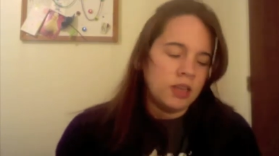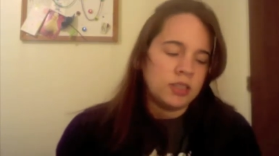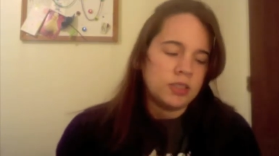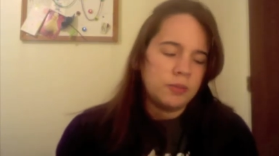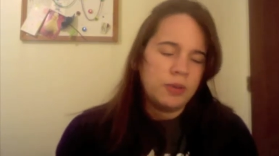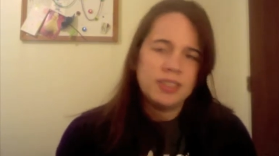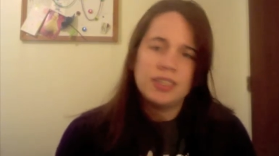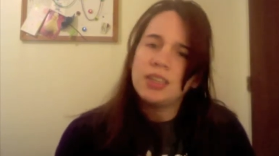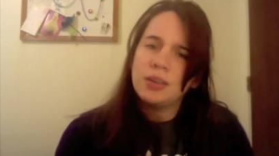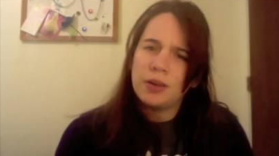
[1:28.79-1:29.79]
So
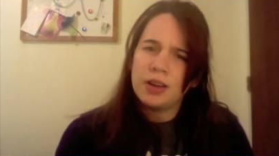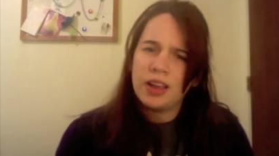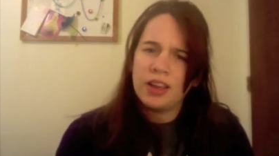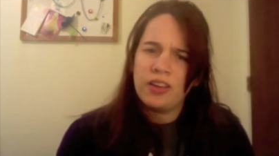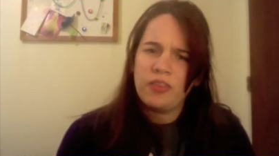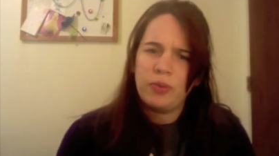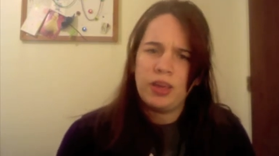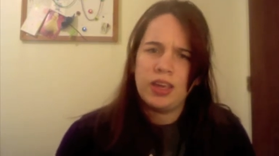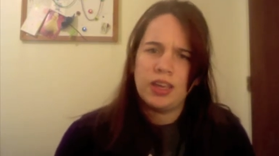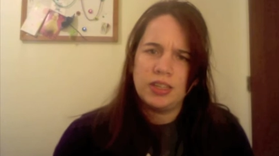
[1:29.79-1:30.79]
basically what an I N F P
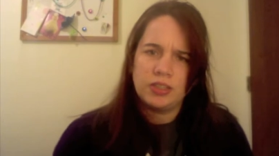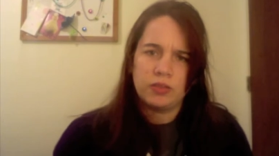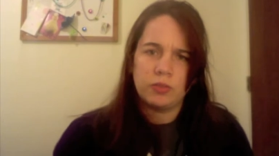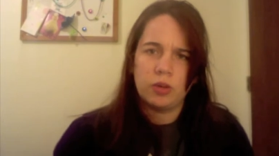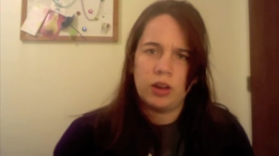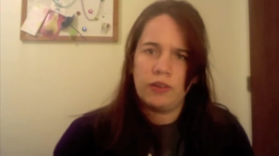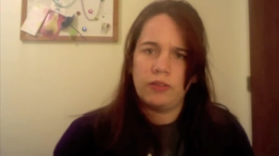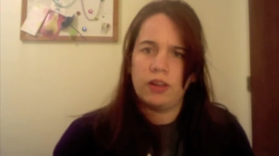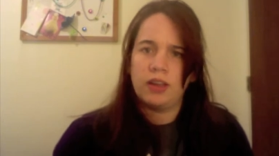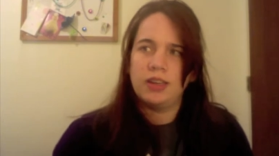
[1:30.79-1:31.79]
is, from what I
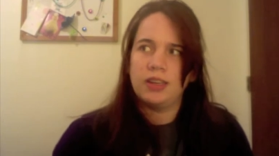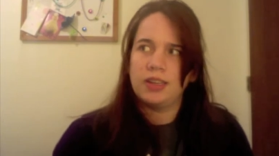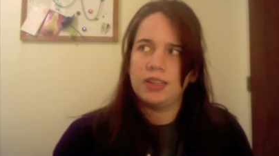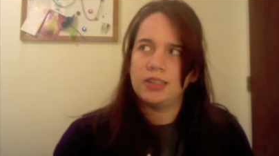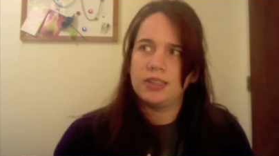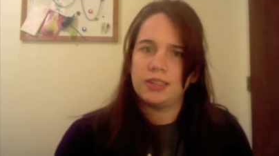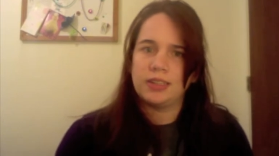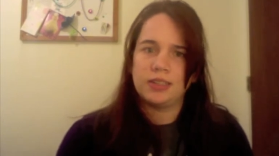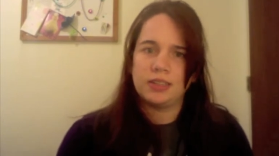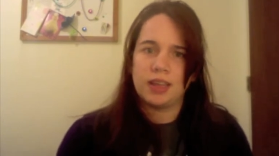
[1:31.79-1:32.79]
read, is that
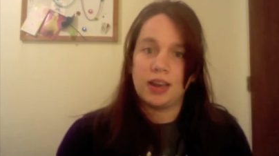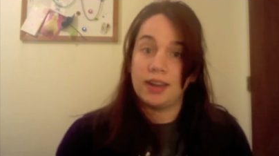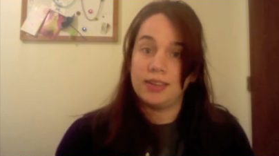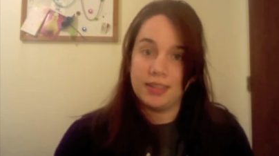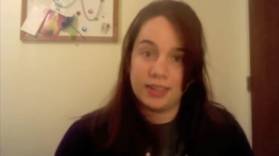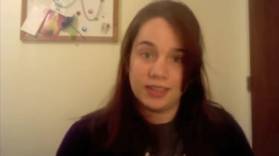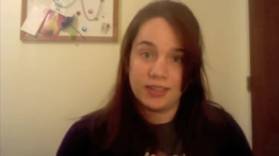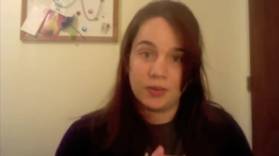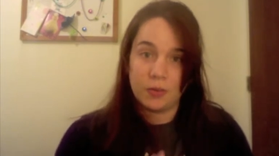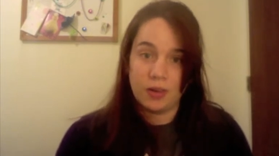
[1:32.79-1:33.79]
it's an
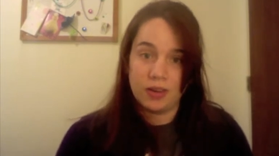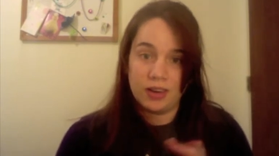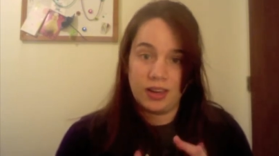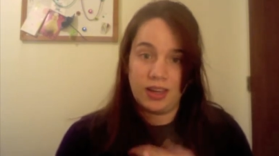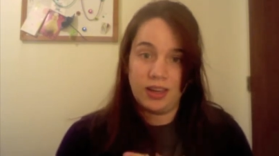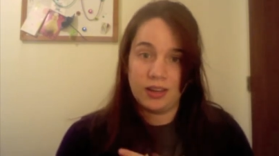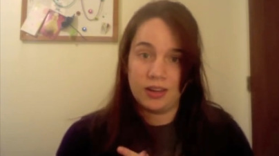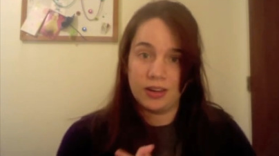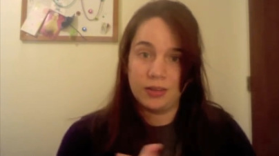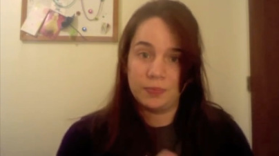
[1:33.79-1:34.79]
idealist for one and a
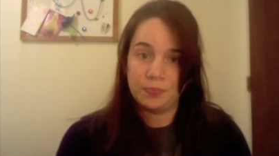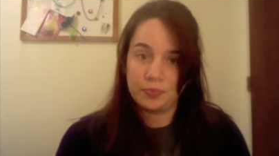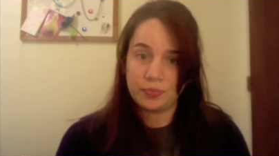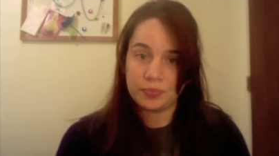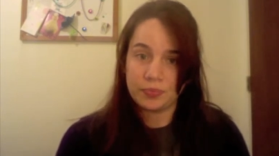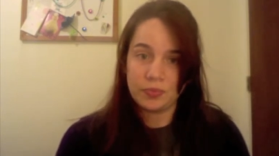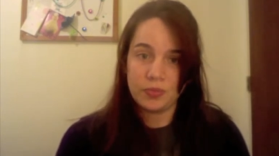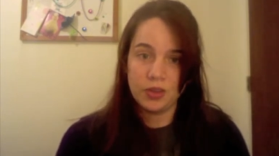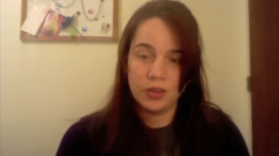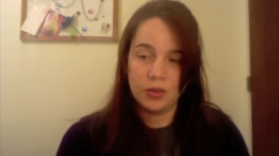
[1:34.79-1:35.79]
healer
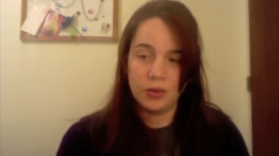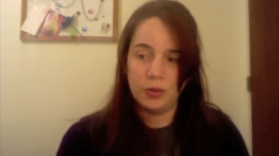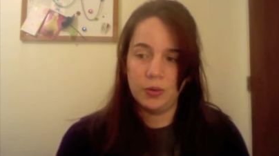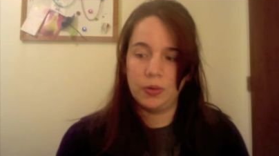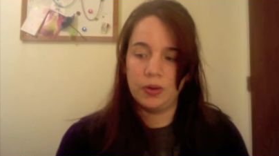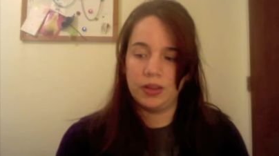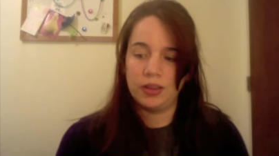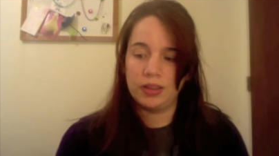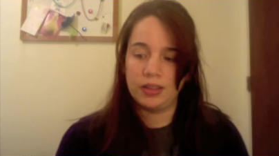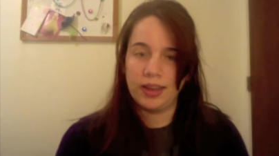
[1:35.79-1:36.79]
who
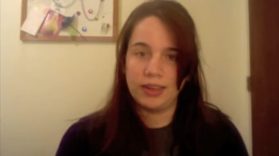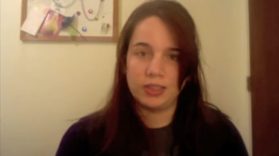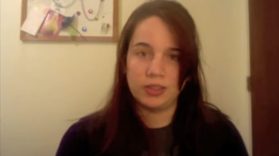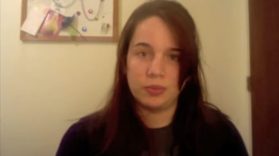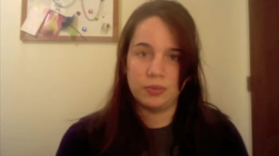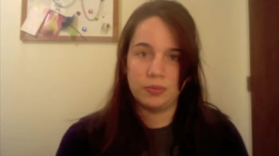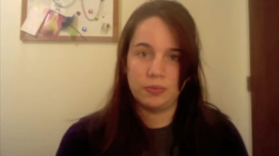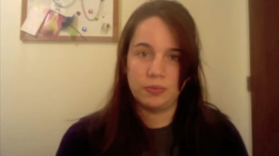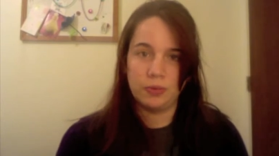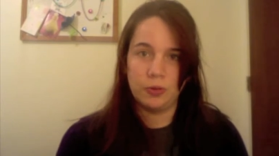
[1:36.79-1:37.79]
likes to,
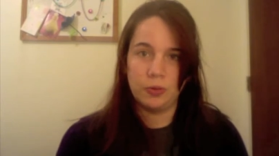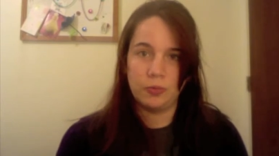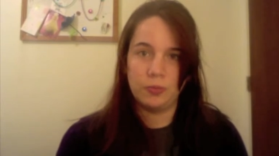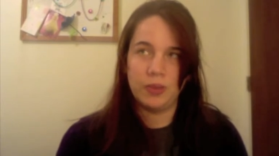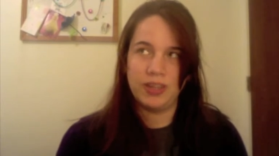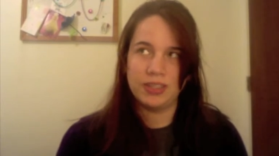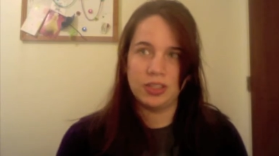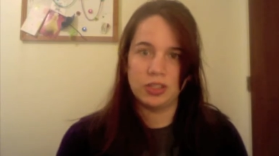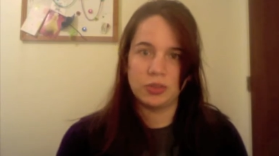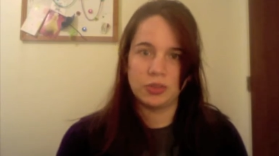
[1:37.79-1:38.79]
who
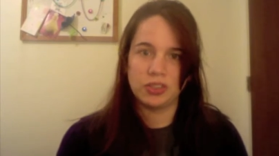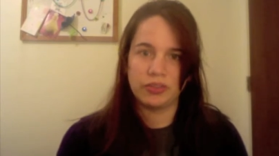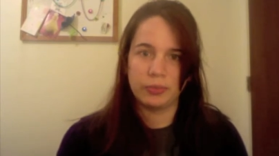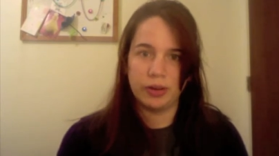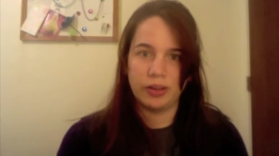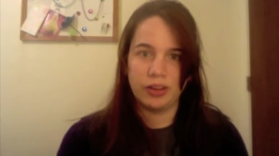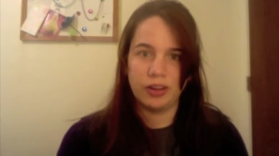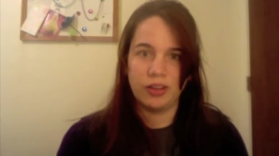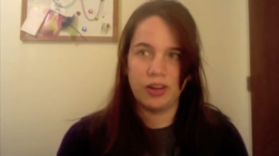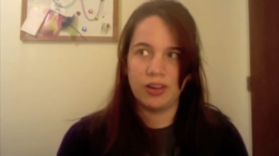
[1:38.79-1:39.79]
basically just wishes everybody could get
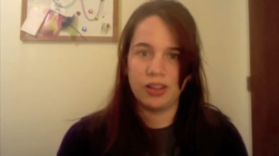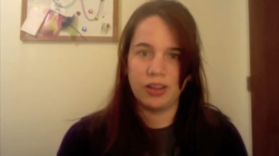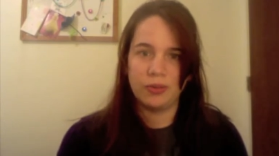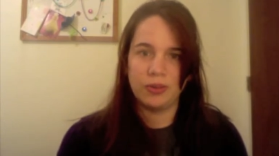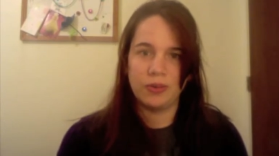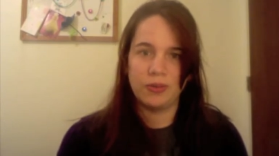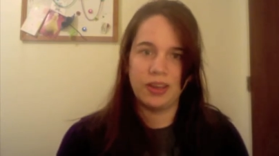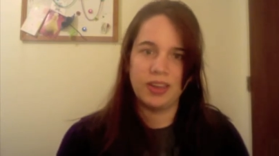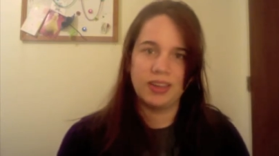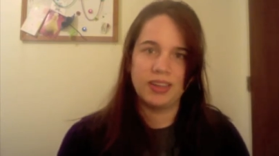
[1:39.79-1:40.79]
along. Like, we don't
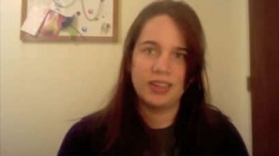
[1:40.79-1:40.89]
like